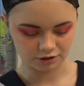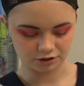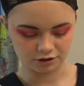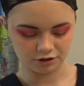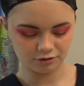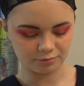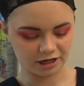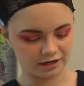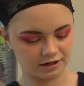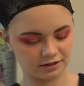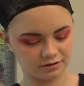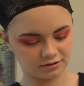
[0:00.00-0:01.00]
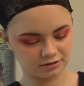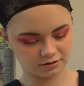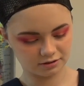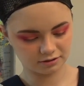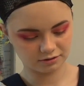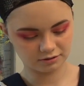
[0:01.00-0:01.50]
the Nomad
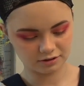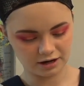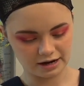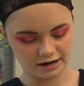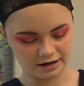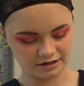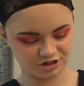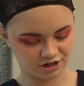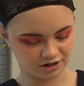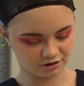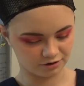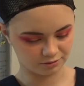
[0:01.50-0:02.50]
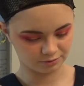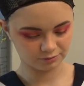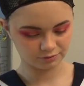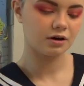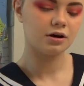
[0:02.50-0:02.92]
eyeshadow,